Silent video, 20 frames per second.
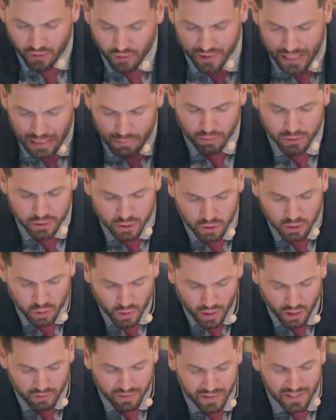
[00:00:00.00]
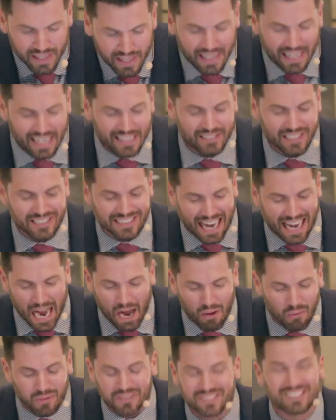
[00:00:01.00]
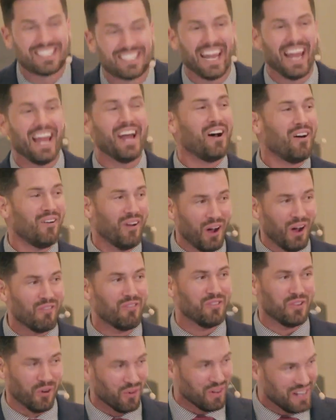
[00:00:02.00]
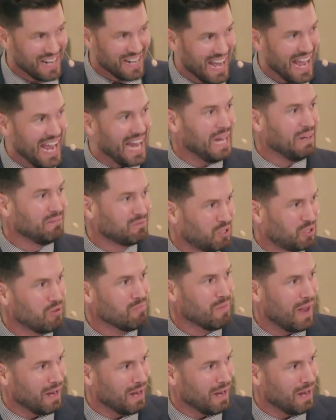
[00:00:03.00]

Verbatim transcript: Hebrews 2:12. He says, "I will tell of your name to my